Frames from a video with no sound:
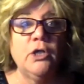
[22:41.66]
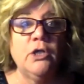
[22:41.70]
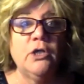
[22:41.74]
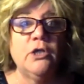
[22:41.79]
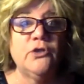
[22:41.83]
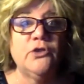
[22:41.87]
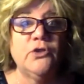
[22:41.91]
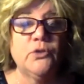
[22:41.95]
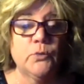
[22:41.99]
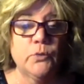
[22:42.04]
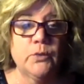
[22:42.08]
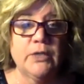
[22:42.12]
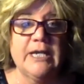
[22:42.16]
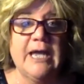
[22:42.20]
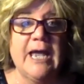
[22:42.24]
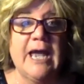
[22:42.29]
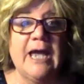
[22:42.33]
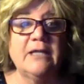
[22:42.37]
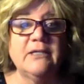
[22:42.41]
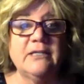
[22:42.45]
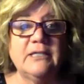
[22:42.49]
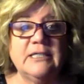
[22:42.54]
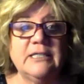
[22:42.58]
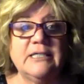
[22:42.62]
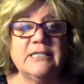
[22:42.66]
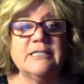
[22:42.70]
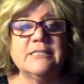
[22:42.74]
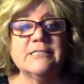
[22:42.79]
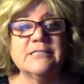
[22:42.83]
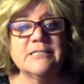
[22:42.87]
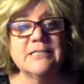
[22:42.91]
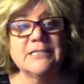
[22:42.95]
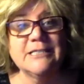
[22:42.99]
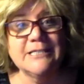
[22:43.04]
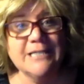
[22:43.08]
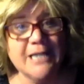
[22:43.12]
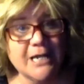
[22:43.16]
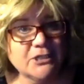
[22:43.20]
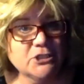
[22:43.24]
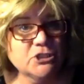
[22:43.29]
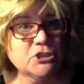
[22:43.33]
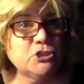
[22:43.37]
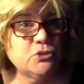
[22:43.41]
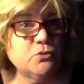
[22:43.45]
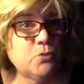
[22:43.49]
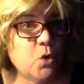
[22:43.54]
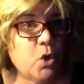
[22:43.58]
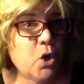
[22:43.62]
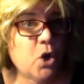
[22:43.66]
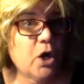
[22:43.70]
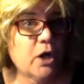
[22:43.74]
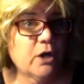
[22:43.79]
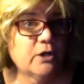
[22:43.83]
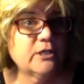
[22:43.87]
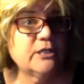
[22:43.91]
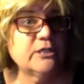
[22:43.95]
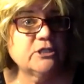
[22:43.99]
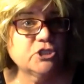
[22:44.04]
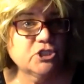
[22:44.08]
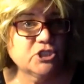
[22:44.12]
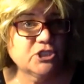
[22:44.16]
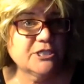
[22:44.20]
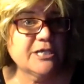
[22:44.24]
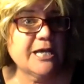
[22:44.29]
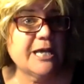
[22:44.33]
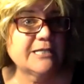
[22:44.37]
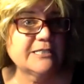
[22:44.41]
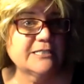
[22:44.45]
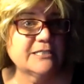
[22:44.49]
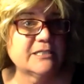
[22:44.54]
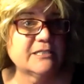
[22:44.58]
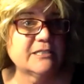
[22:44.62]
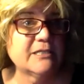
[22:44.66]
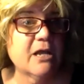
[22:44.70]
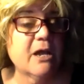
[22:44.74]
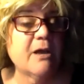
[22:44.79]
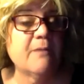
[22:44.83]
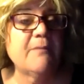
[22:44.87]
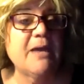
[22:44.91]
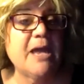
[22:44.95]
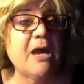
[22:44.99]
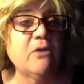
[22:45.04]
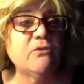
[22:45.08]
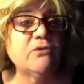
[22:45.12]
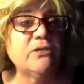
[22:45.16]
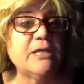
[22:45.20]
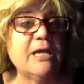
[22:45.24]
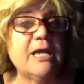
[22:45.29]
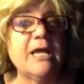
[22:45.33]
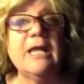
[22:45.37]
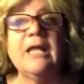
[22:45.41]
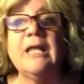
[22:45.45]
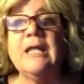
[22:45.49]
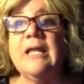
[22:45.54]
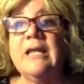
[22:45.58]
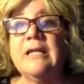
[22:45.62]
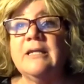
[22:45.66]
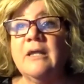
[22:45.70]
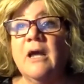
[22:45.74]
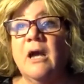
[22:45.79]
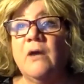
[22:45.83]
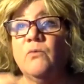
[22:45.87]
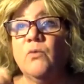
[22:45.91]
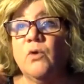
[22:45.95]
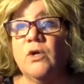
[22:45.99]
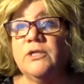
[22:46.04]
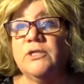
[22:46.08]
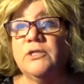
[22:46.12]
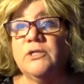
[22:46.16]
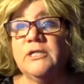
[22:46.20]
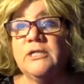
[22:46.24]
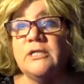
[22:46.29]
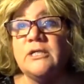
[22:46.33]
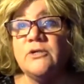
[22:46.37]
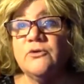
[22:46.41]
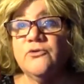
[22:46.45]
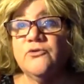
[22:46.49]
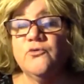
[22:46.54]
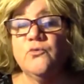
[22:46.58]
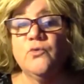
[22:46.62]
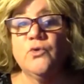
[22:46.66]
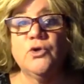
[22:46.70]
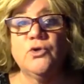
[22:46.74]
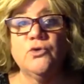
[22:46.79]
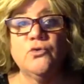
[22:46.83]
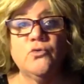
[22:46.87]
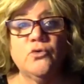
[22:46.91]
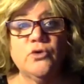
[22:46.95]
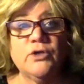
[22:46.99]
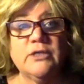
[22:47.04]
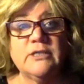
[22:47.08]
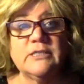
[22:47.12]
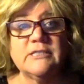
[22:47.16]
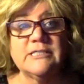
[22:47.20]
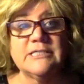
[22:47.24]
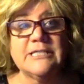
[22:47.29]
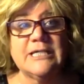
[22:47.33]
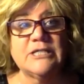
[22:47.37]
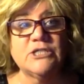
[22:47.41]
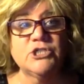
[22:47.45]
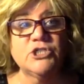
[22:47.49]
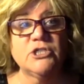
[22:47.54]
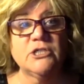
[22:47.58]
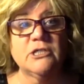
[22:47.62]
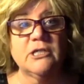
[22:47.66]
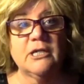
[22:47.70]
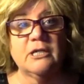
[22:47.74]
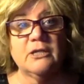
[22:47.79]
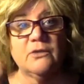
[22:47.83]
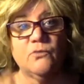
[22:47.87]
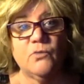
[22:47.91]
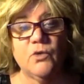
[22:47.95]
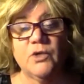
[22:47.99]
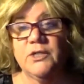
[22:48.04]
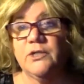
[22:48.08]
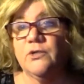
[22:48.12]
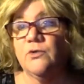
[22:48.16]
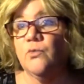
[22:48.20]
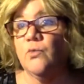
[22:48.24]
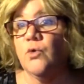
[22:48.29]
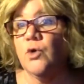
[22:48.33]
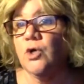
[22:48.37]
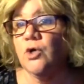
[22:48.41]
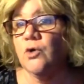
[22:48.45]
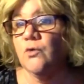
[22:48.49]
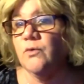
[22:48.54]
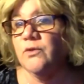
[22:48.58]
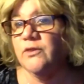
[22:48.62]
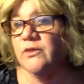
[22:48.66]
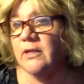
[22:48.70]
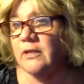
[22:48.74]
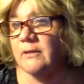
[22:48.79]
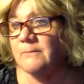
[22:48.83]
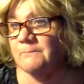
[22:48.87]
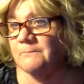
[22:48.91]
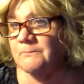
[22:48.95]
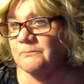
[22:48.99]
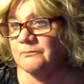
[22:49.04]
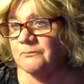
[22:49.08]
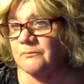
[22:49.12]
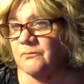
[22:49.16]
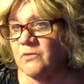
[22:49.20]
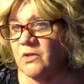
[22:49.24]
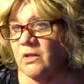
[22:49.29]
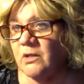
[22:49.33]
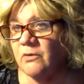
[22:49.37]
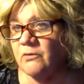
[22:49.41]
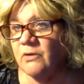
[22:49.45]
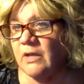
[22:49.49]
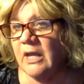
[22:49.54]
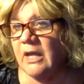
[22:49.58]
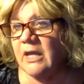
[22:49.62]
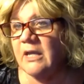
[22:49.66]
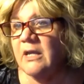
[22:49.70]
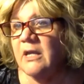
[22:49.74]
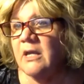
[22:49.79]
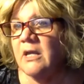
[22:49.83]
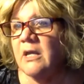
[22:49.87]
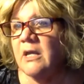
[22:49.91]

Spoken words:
the reality is, yes, you are. It just hasn't come out yet, and I want you to hear the word organization, and I want you to work with it. Okay.